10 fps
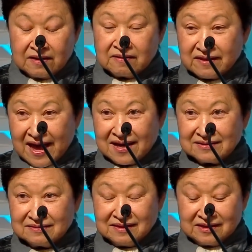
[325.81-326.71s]
That
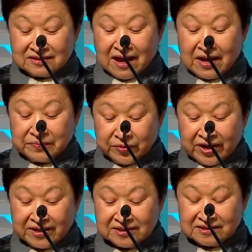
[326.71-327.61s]
is high
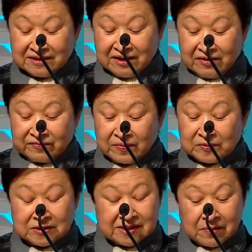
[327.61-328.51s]
praise from
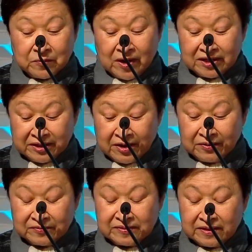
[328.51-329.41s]
someone
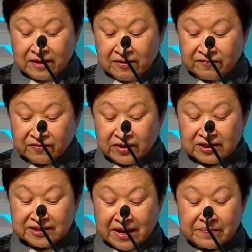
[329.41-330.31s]
known for her
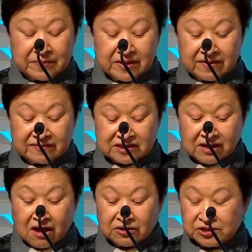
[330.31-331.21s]
depth of
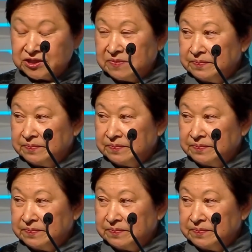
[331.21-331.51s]
scholarship